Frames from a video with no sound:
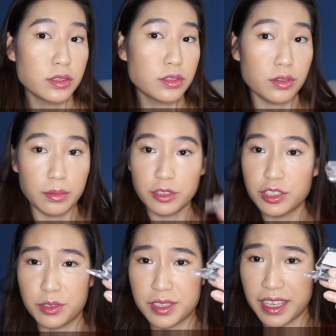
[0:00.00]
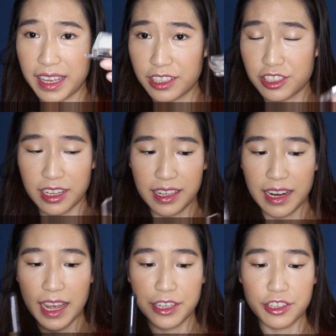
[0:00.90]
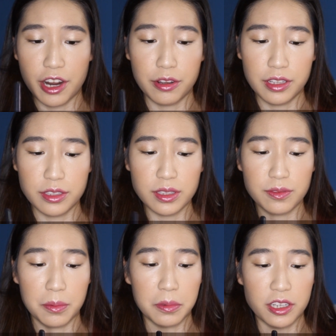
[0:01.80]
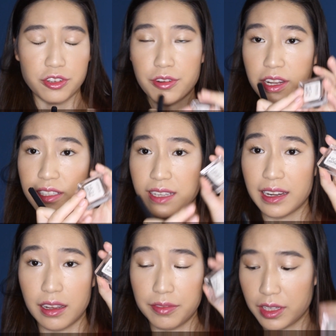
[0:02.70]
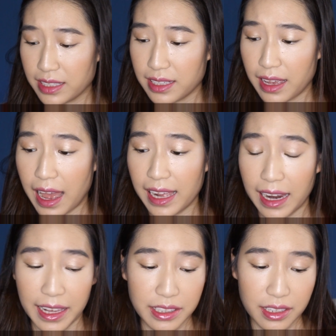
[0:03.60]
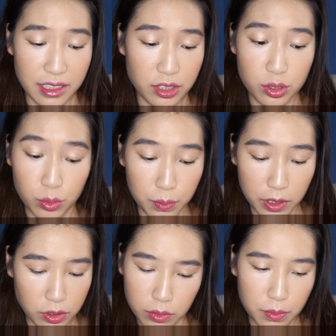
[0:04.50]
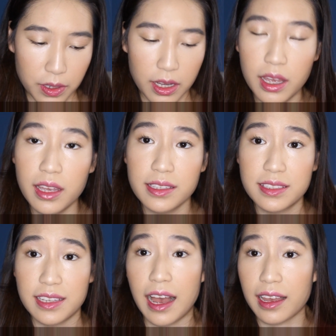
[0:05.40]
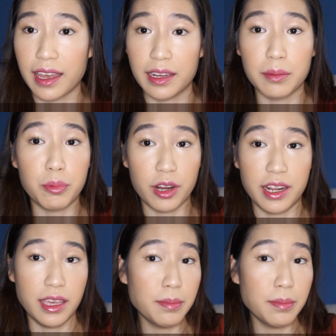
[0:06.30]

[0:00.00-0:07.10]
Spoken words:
So I'm just using actually an eyeshadow. This one's from Catrice. I love it as a highlighter. It's super stark and pretty.